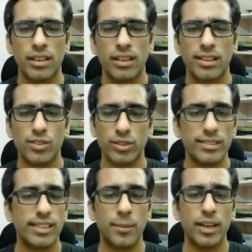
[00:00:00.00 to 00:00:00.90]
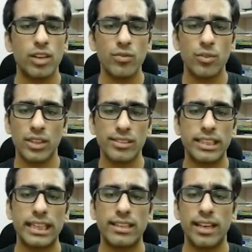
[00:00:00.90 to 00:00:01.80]
So this time around, we first
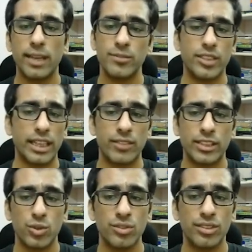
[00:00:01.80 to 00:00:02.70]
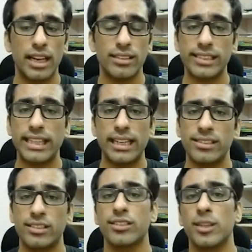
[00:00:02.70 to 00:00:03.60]
create a help string which shows our
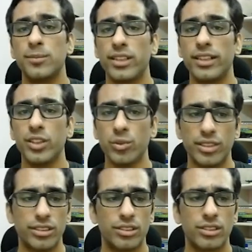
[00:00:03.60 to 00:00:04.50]
CLI's description and usage.